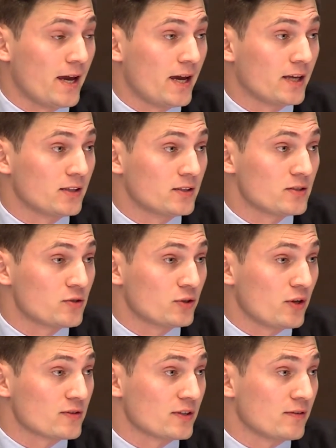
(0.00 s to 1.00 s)
in
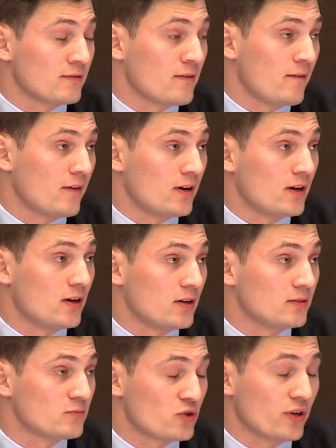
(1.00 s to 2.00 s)

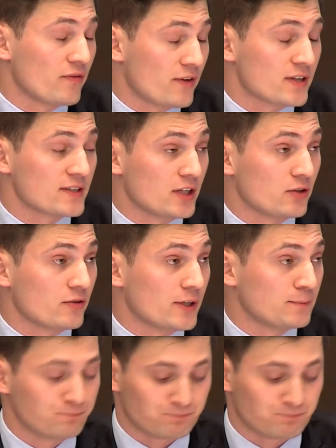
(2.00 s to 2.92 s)
21st century.